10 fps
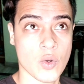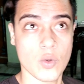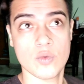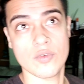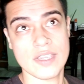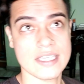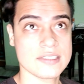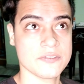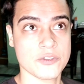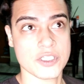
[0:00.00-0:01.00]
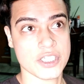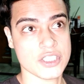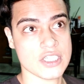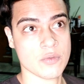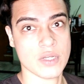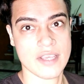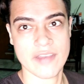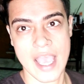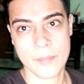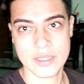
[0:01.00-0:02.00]
week's footage and whatever
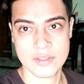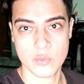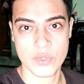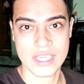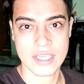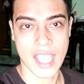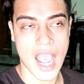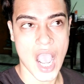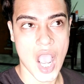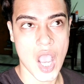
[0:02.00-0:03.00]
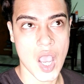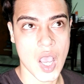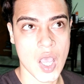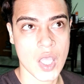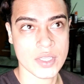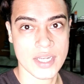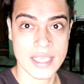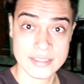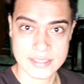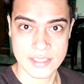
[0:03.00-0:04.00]
happened in the week on the next
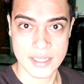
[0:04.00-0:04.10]
Sunday.